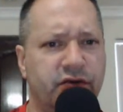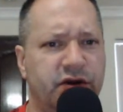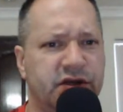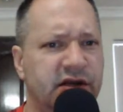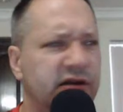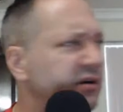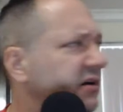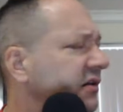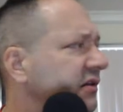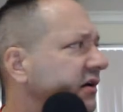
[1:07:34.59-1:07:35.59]
What is that
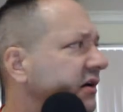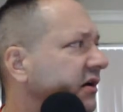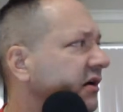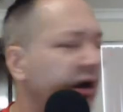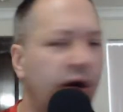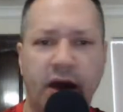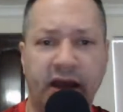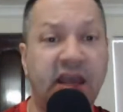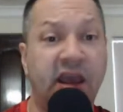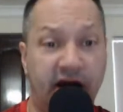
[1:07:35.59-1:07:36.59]
called?
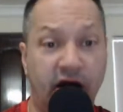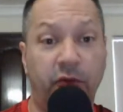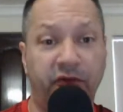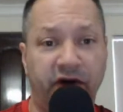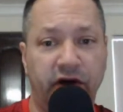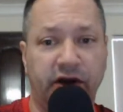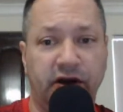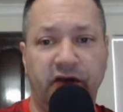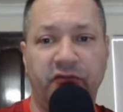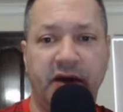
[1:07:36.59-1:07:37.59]
I Can't Help Falling
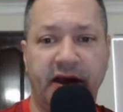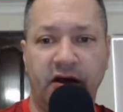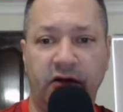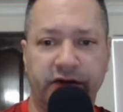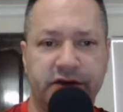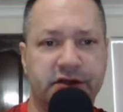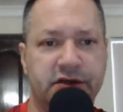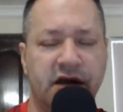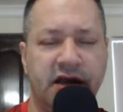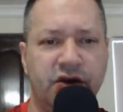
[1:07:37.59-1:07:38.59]
in Love by
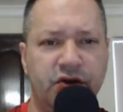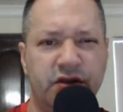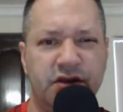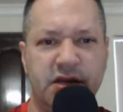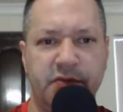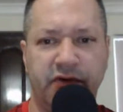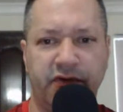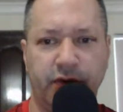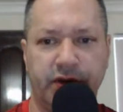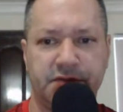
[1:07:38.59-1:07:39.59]
Elvis. I can do the deeper
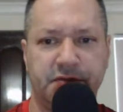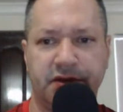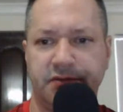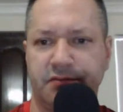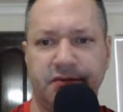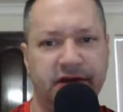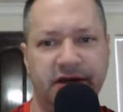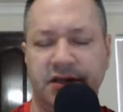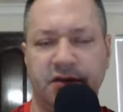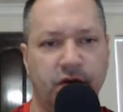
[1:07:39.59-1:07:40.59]
voice, but
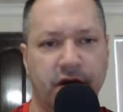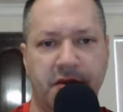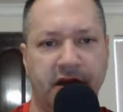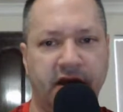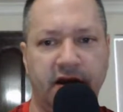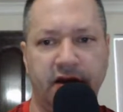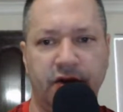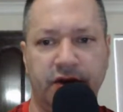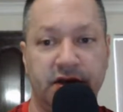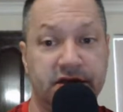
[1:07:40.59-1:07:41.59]
either way, my
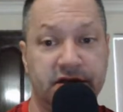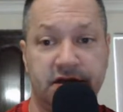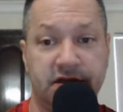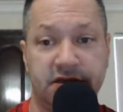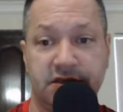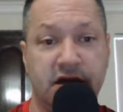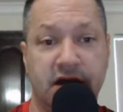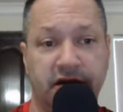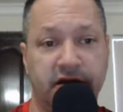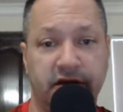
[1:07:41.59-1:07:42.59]
karaoke is
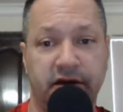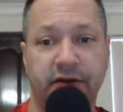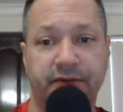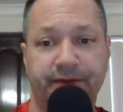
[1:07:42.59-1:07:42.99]
not good.